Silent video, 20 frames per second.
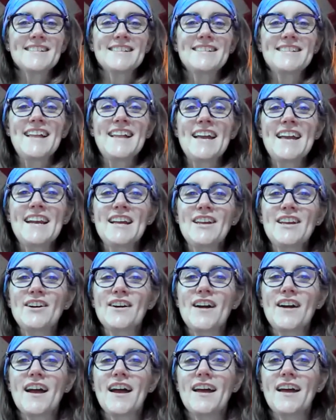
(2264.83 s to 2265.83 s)
Letting
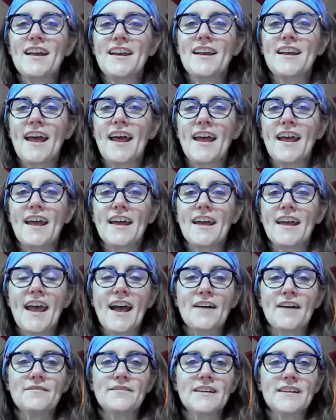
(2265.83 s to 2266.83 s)
your head hang
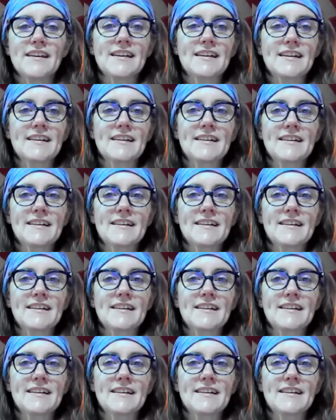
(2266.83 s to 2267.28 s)
heavy.